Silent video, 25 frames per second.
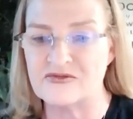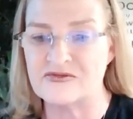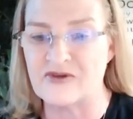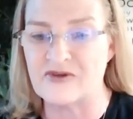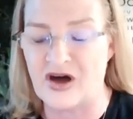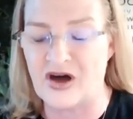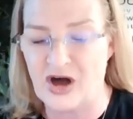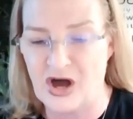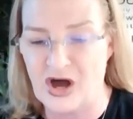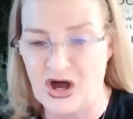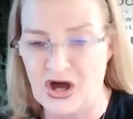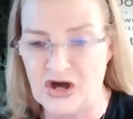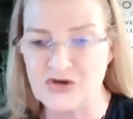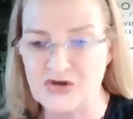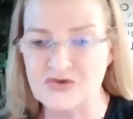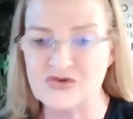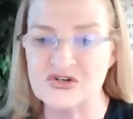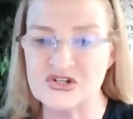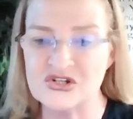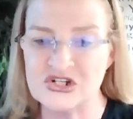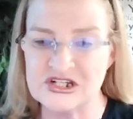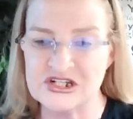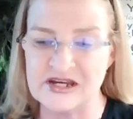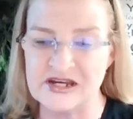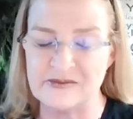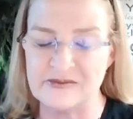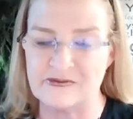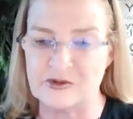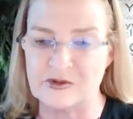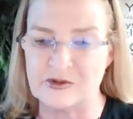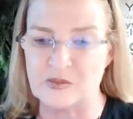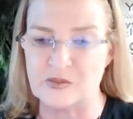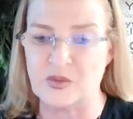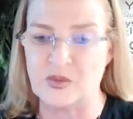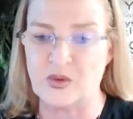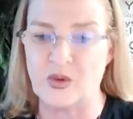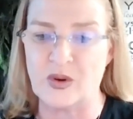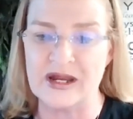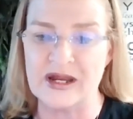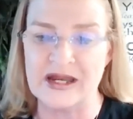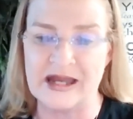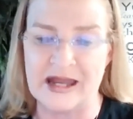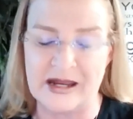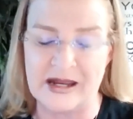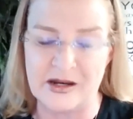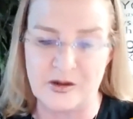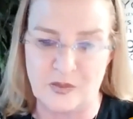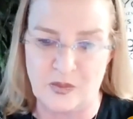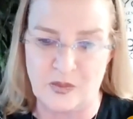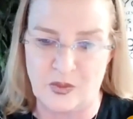100 sheep from point
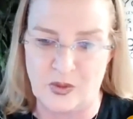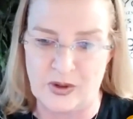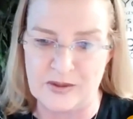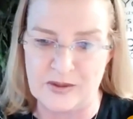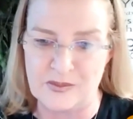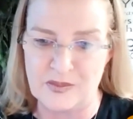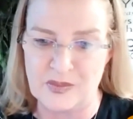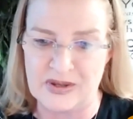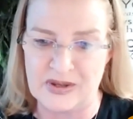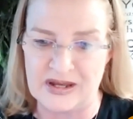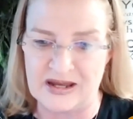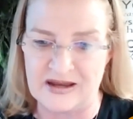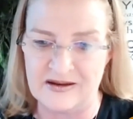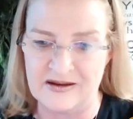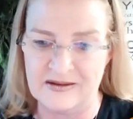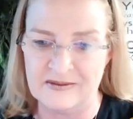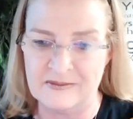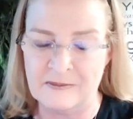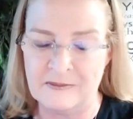A to point B,